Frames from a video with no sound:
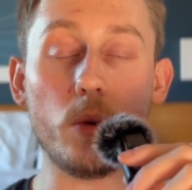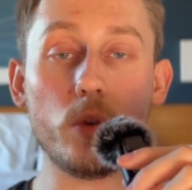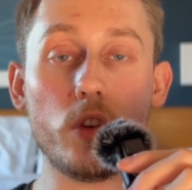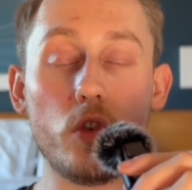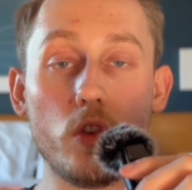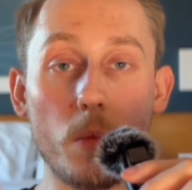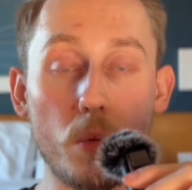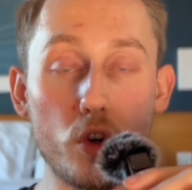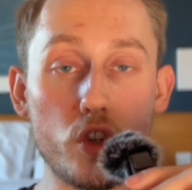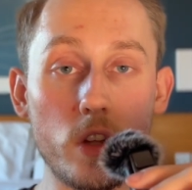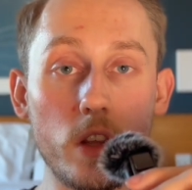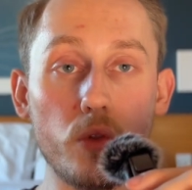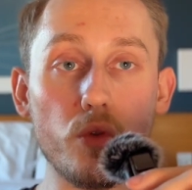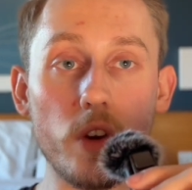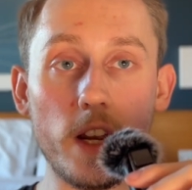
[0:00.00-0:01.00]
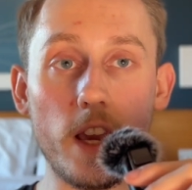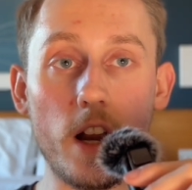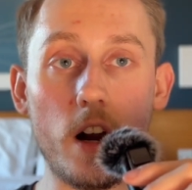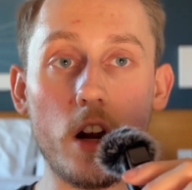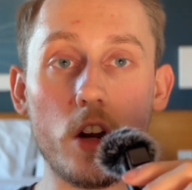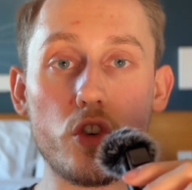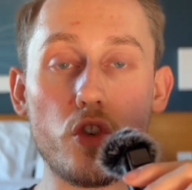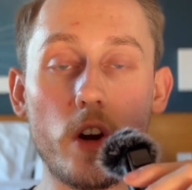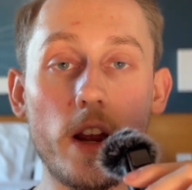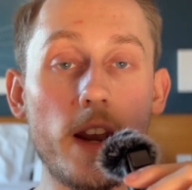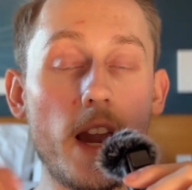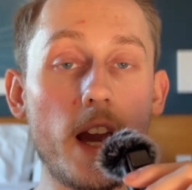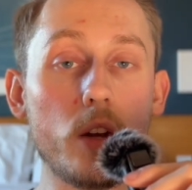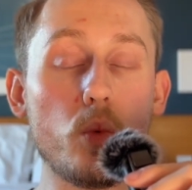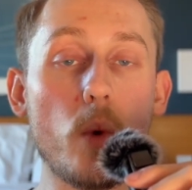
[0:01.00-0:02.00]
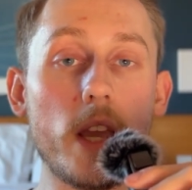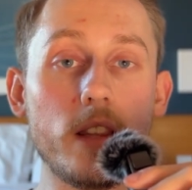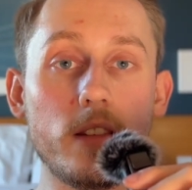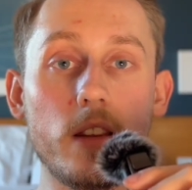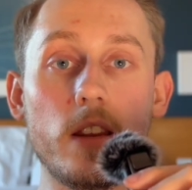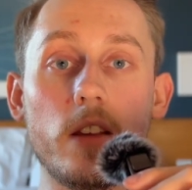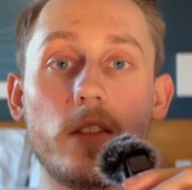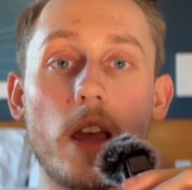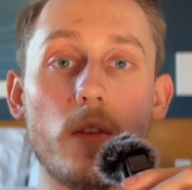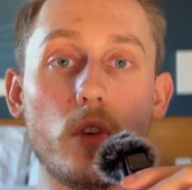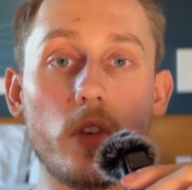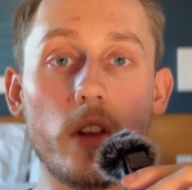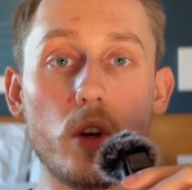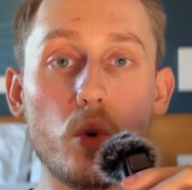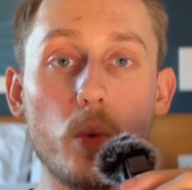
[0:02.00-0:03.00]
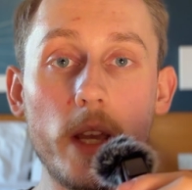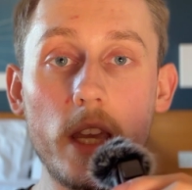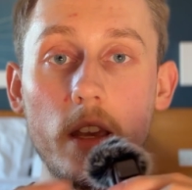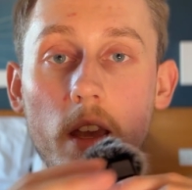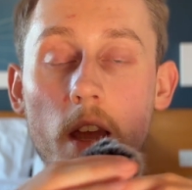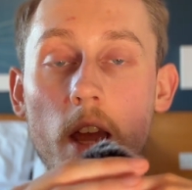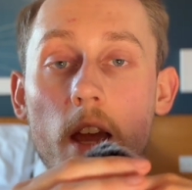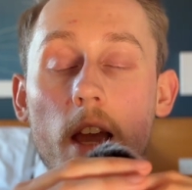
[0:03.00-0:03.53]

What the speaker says: I want you to push these really hard, try and add weight to this every single week,